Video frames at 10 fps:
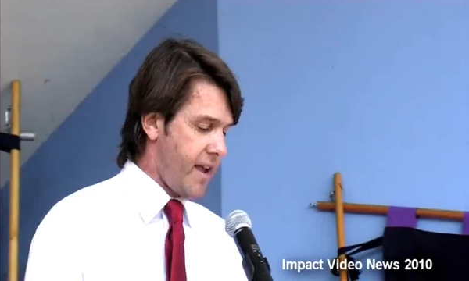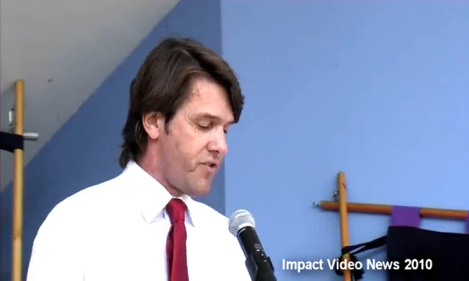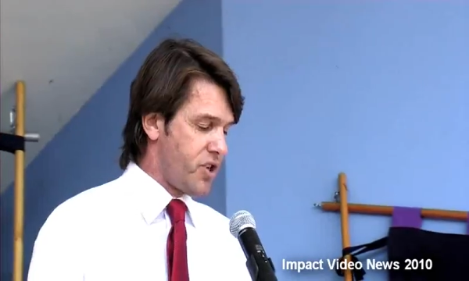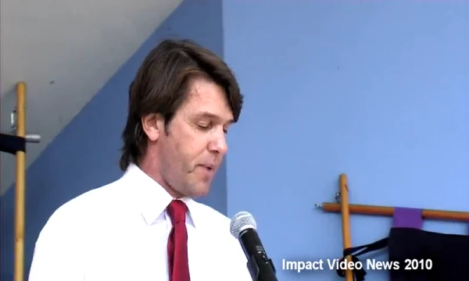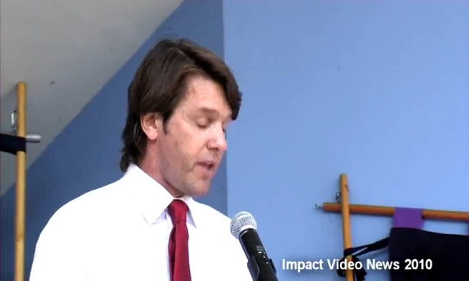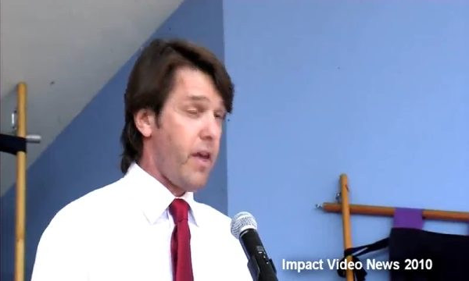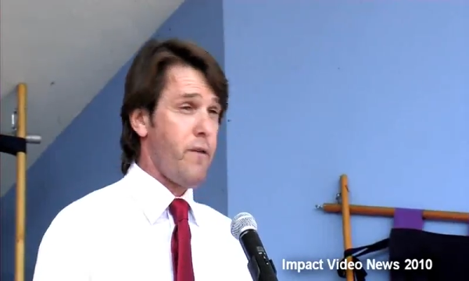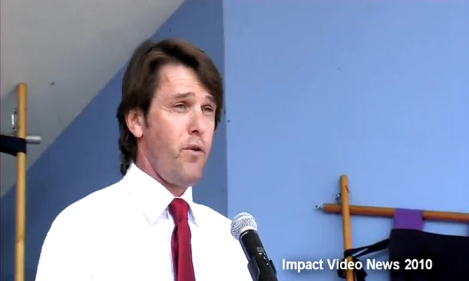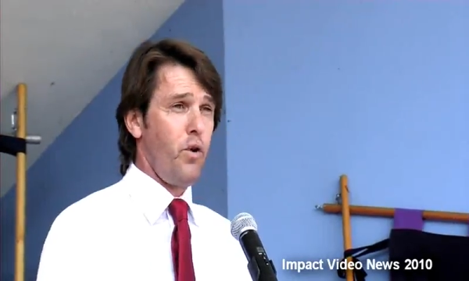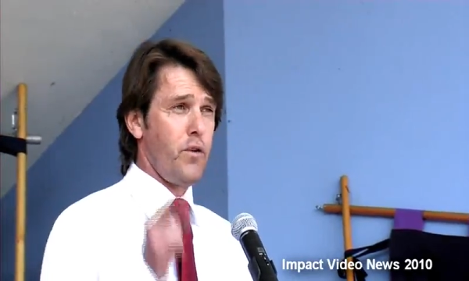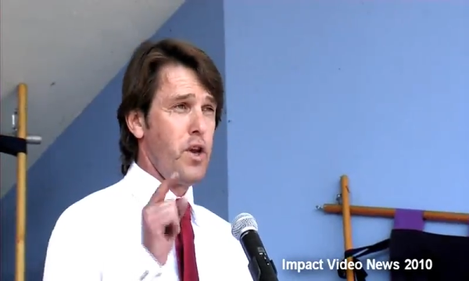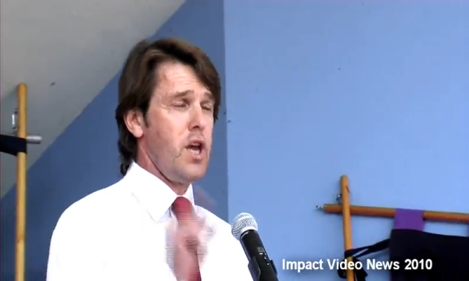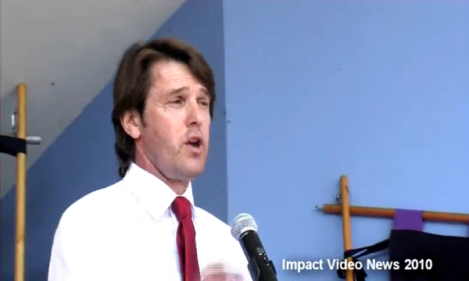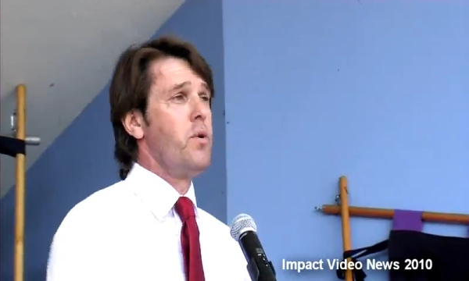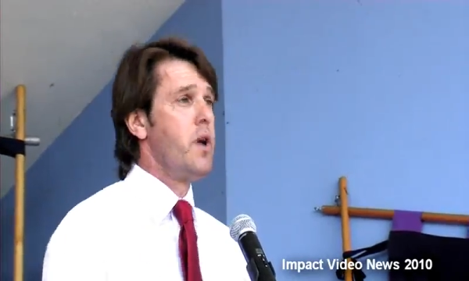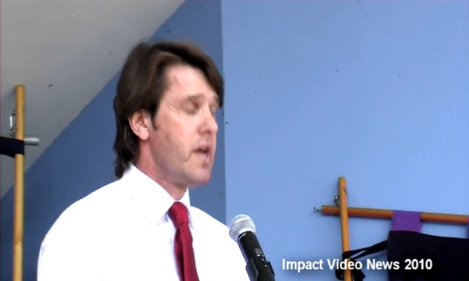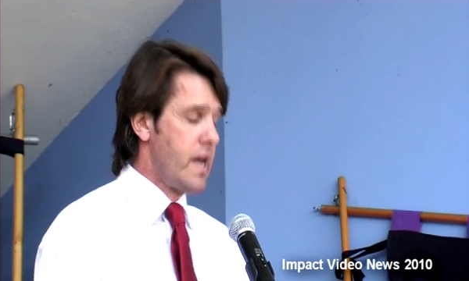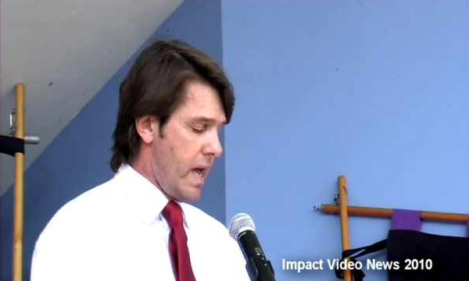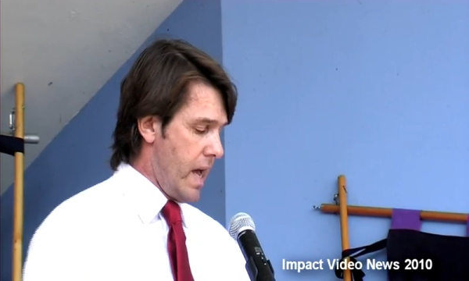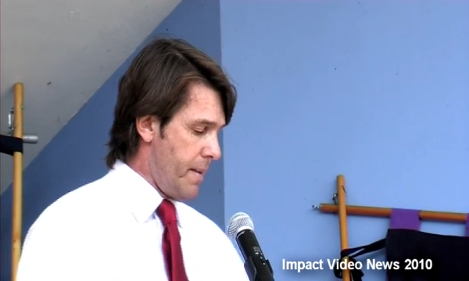the lack of respect, therefore, for you
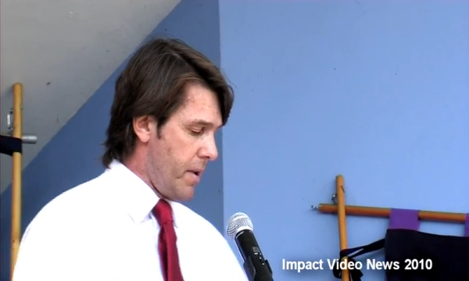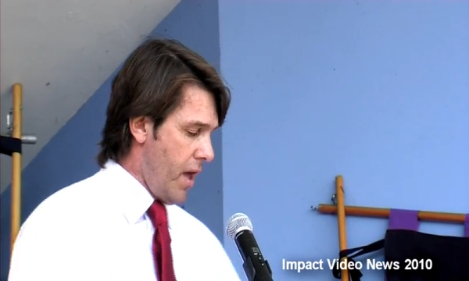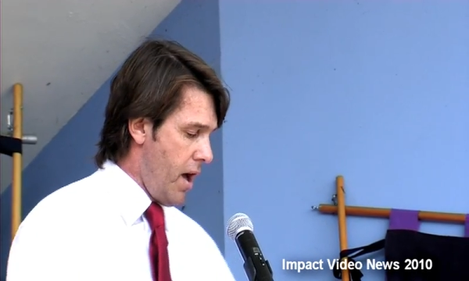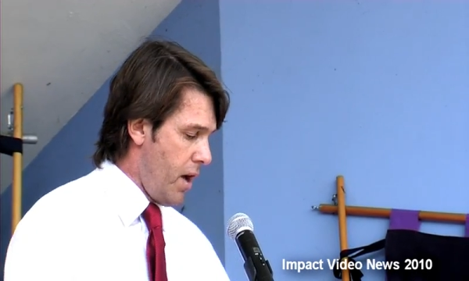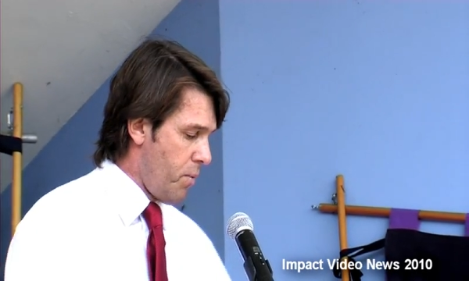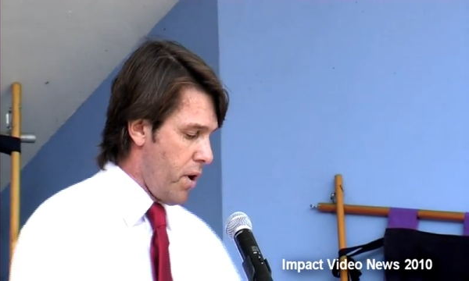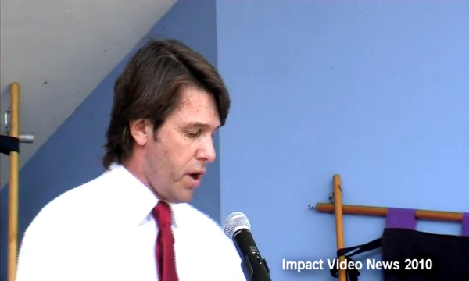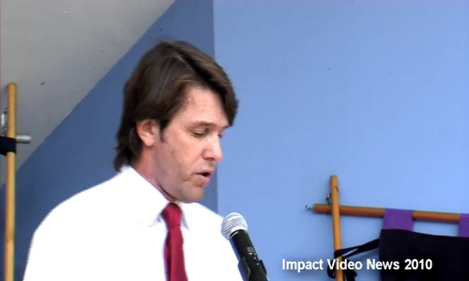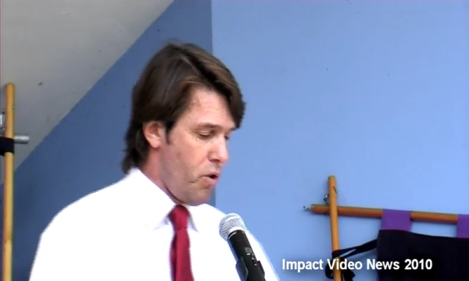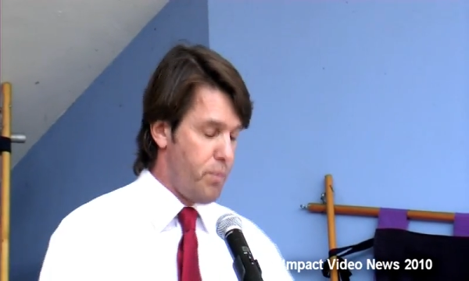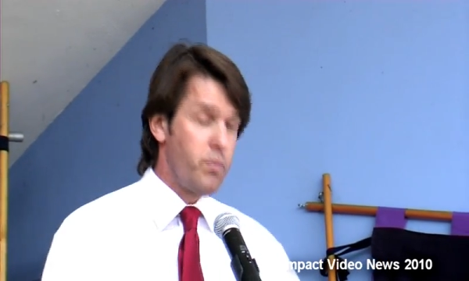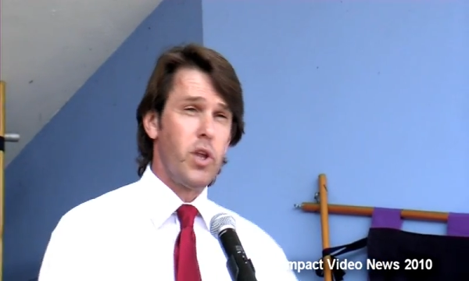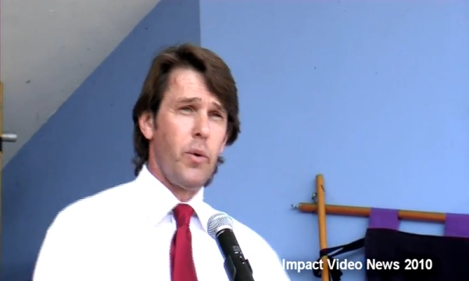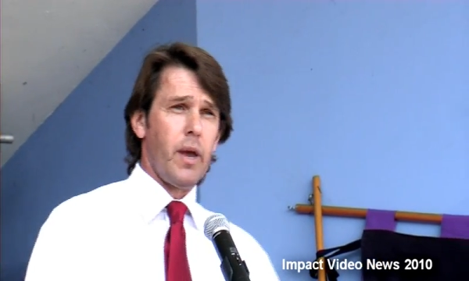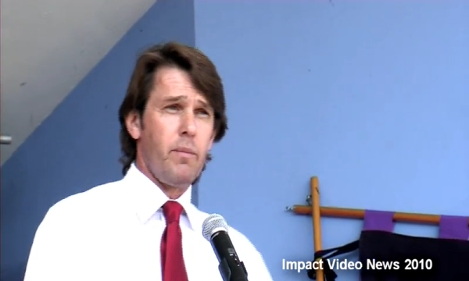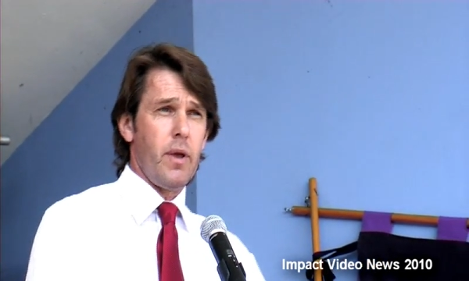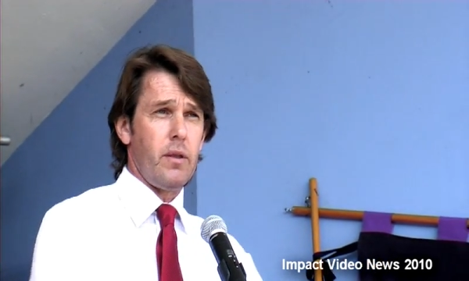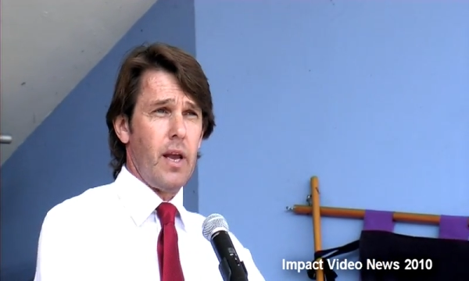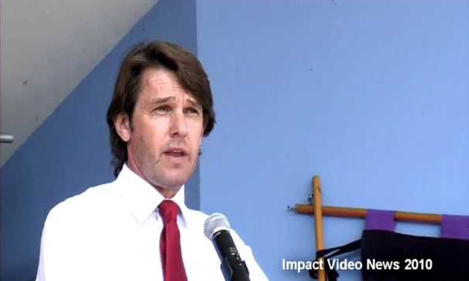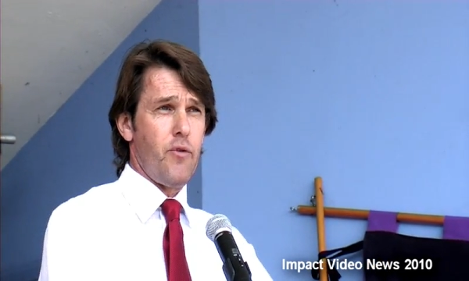uh, and the hard work you're doing
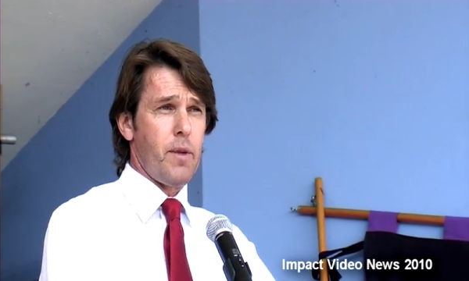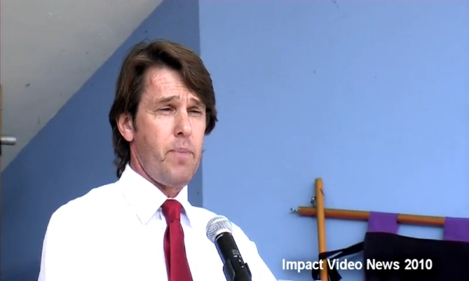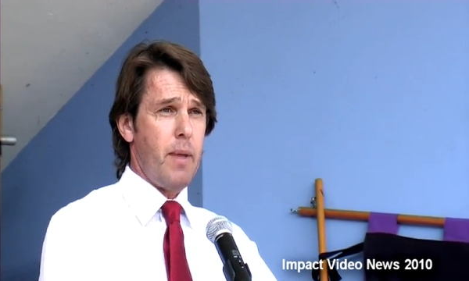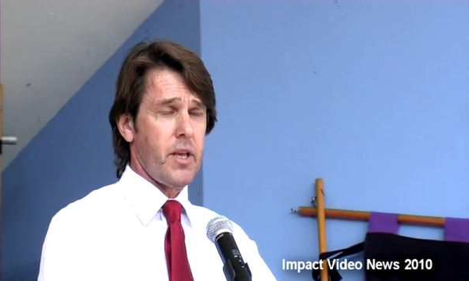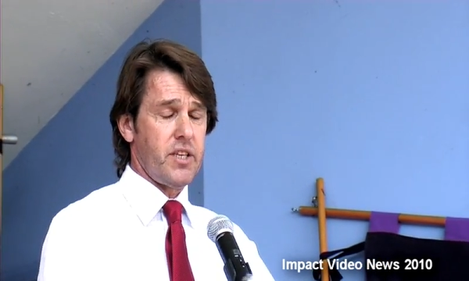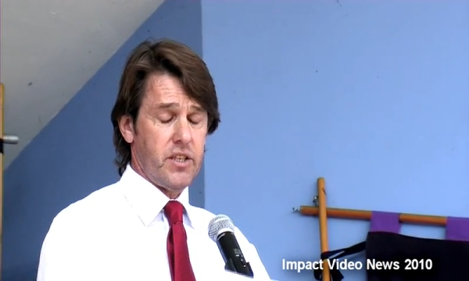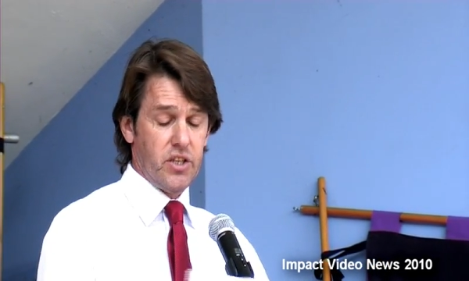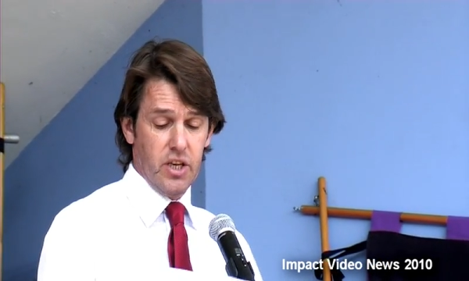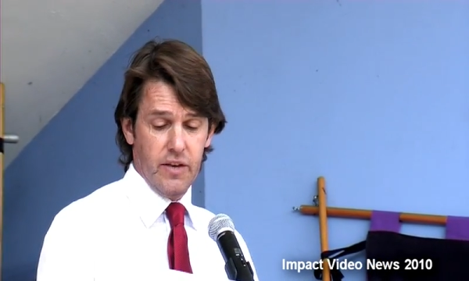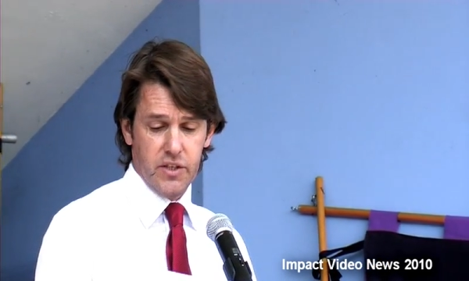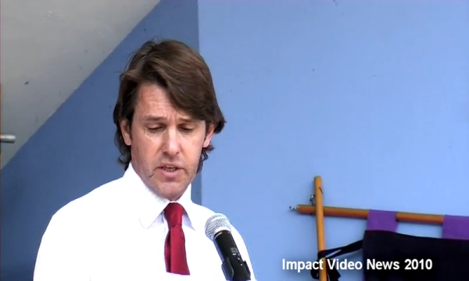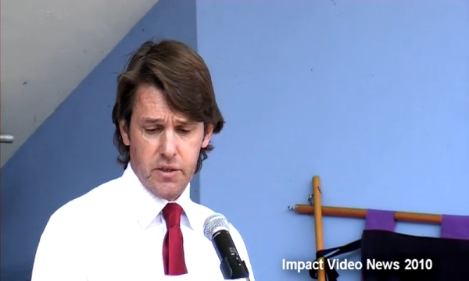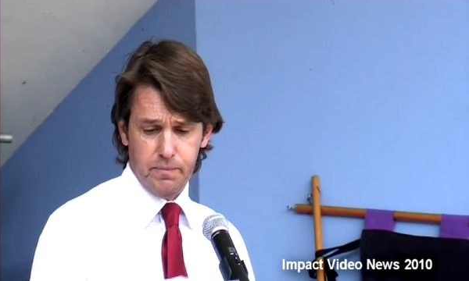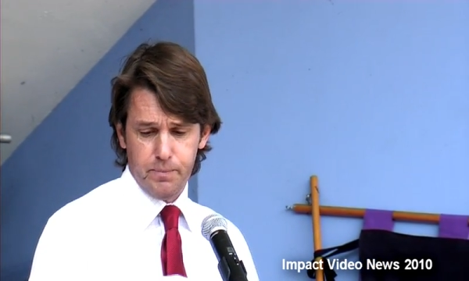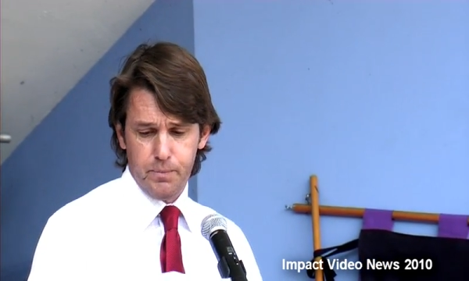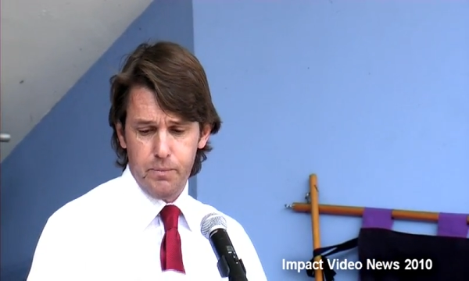in delivering public sector services.